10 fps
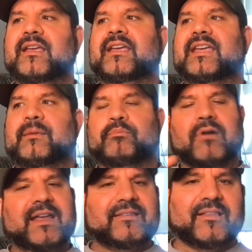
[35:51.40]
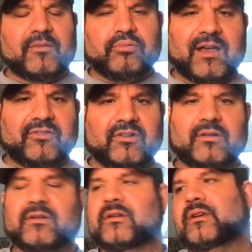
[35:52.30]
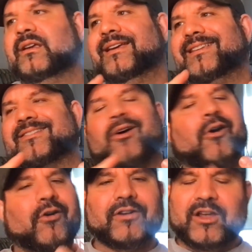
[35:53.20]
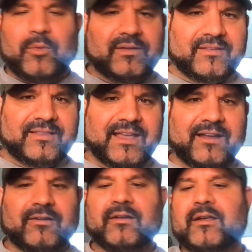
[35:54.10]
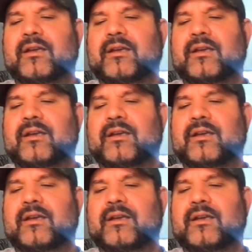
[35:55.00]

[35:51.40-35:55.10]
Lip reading: He breaks under pressure. His cardio isn't there.